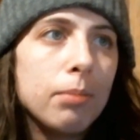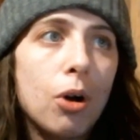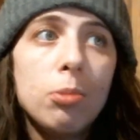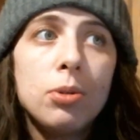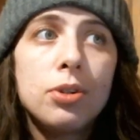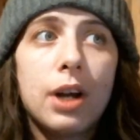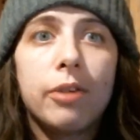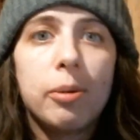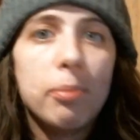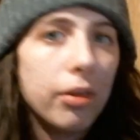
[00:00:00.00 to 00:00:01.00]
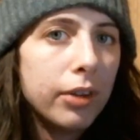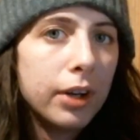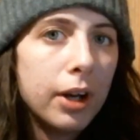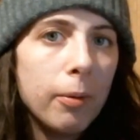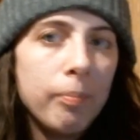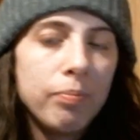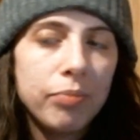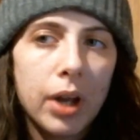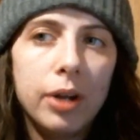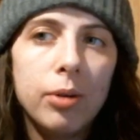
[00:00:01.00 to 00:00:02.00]
but almost every month now,
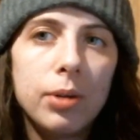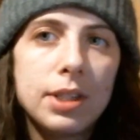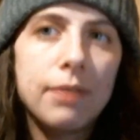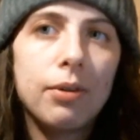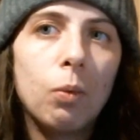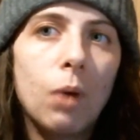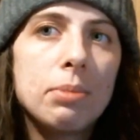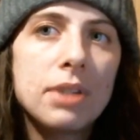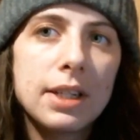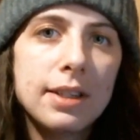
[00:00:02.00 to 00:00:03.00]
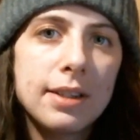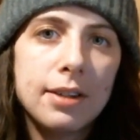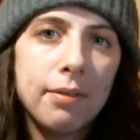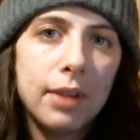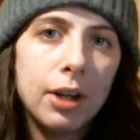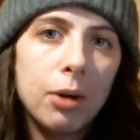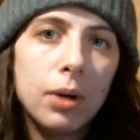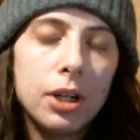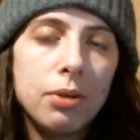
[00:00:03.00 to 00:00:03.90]
I notice different websites and stuff that I go on.